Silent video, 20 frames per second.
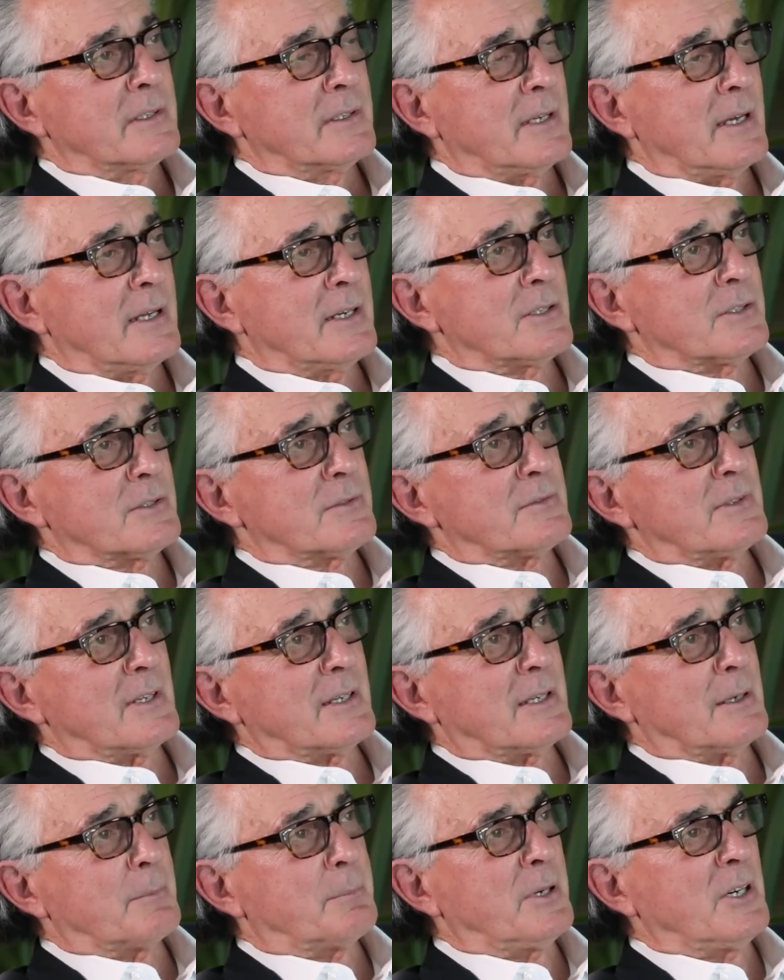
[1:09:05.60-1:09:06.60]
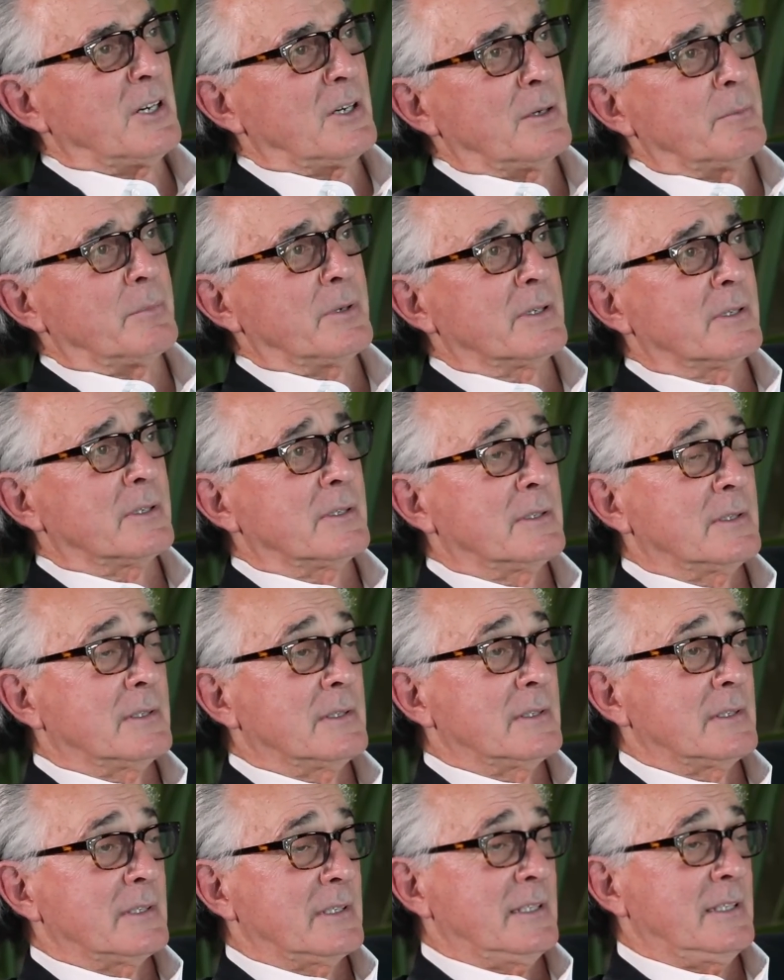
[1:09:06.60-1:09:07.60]
Kind of like a pub.
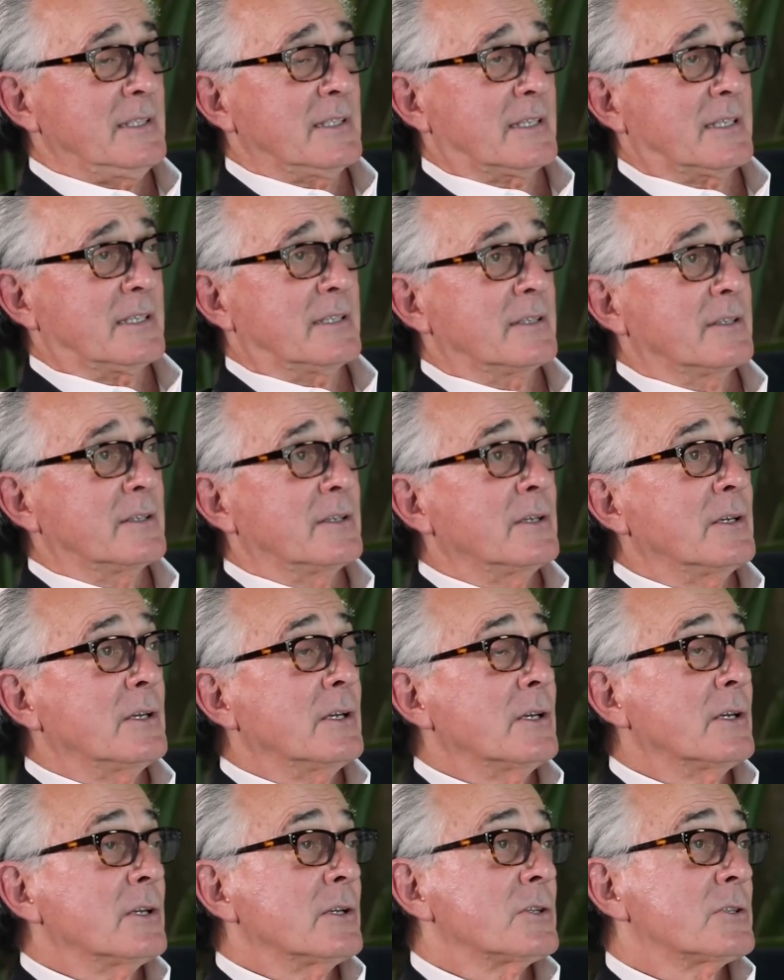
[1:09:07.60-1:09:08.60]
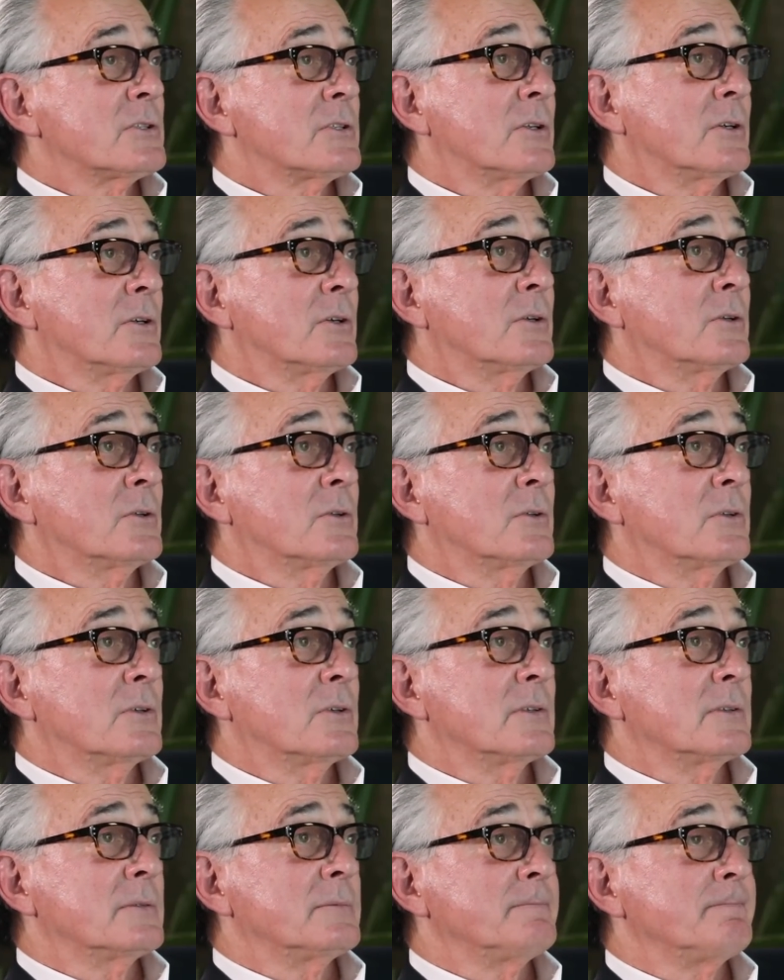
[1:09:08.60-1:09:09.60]
Ich.
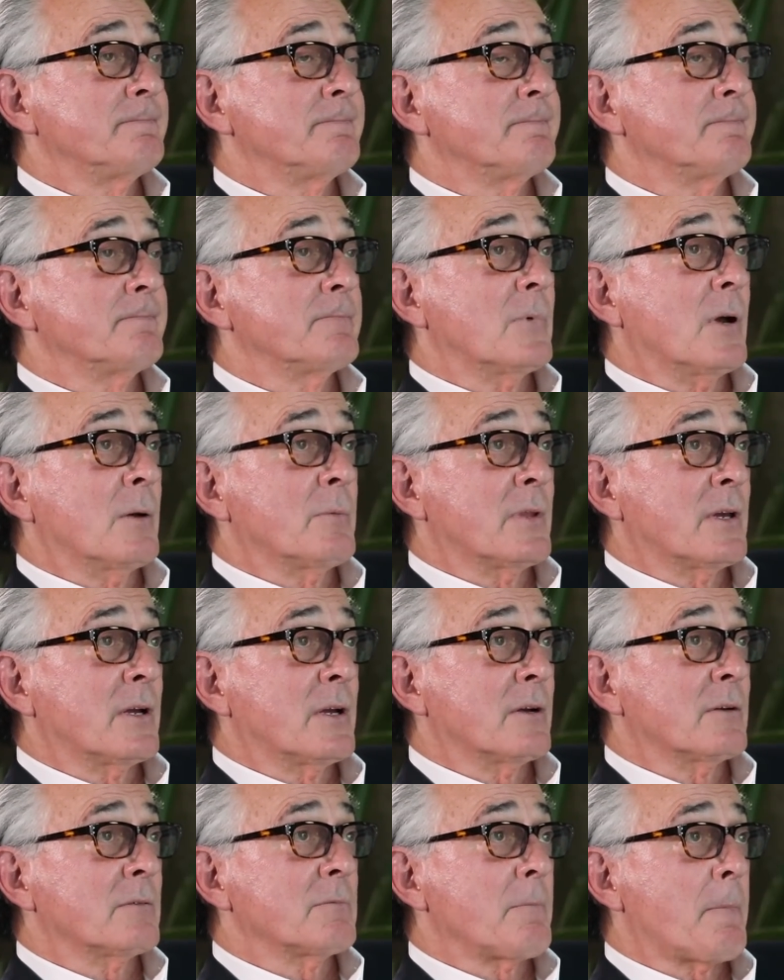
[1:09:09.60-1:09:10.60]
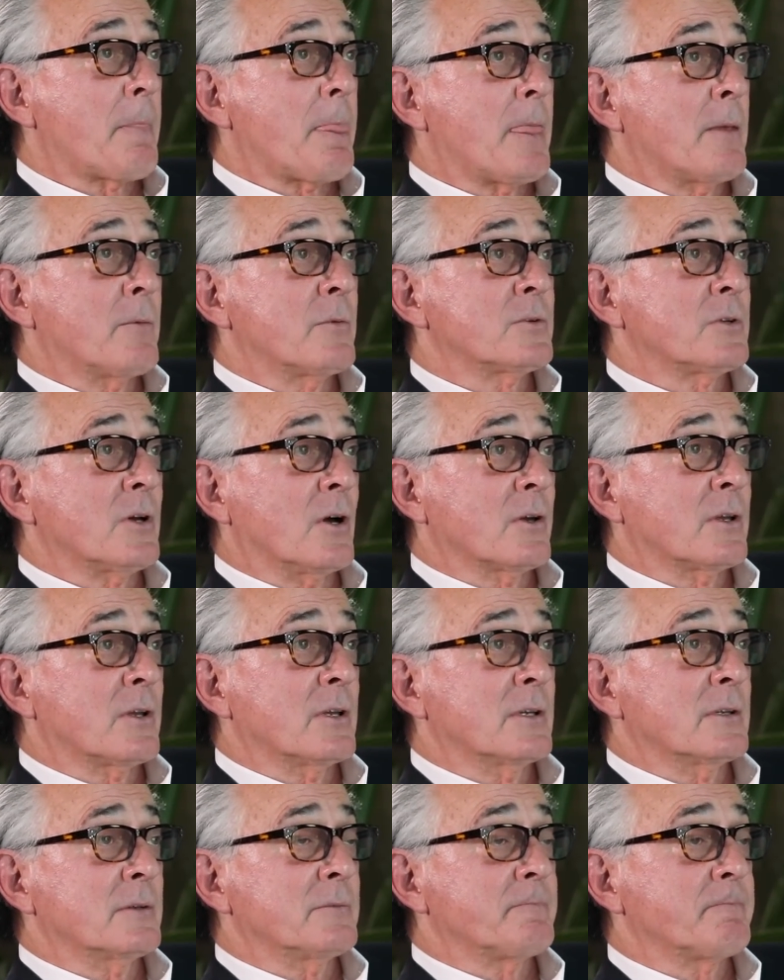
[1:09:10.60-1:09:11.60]
So I'm there, and we're
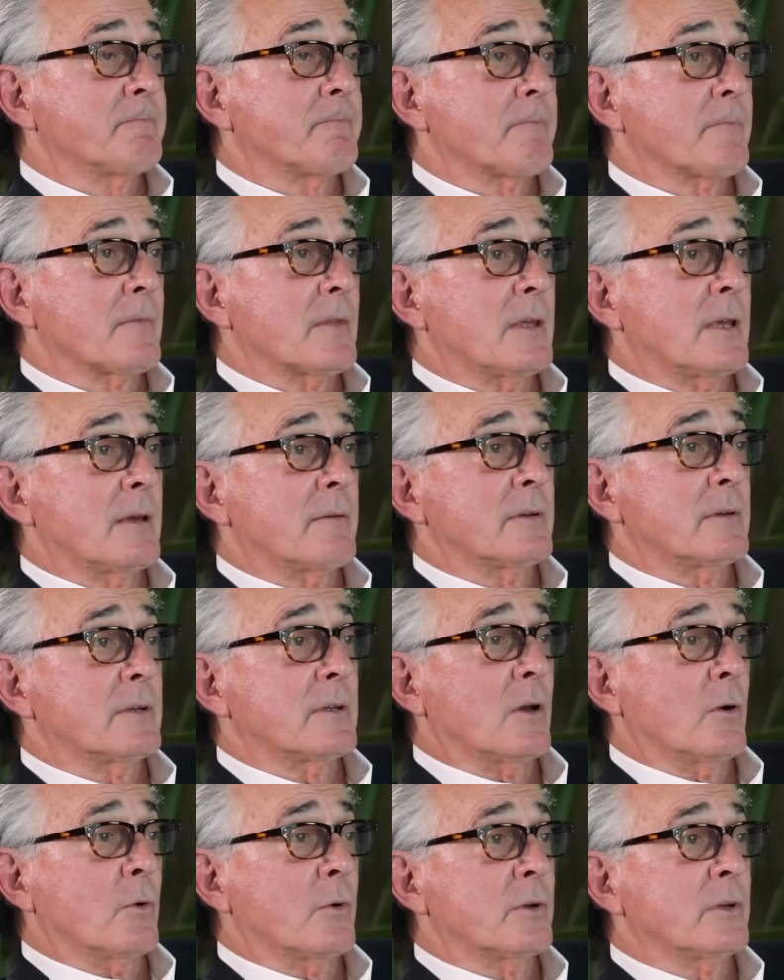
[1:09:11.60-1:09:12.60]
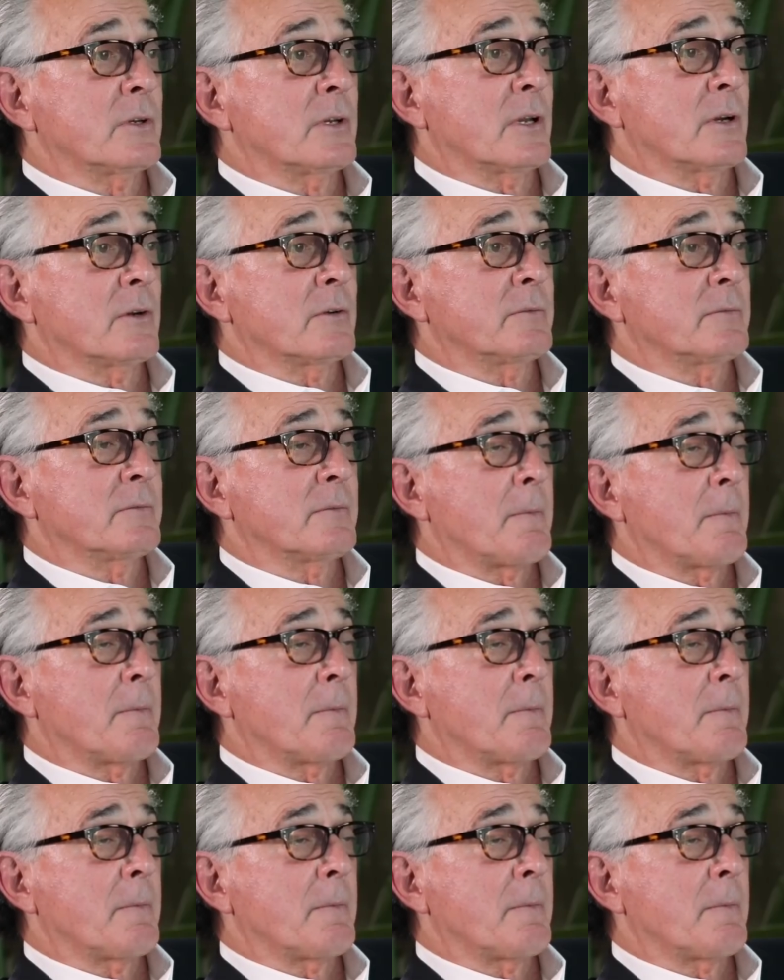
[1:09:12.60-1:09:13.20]
talking, having ordering dinner.